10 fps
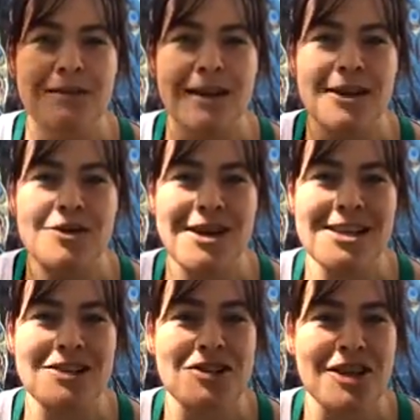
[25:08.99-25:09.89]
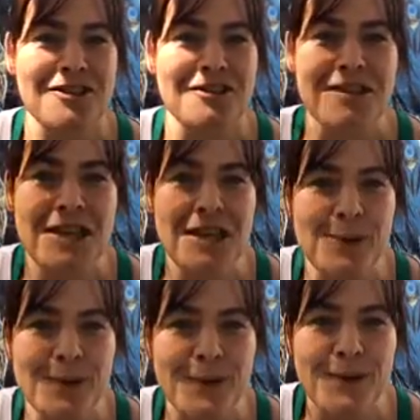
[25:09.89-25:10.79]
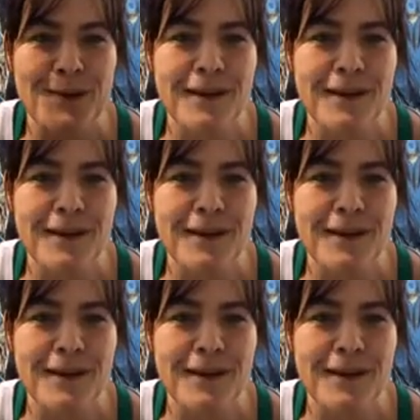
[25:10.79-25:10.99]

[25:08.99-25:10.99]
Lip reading: a transgender teen world,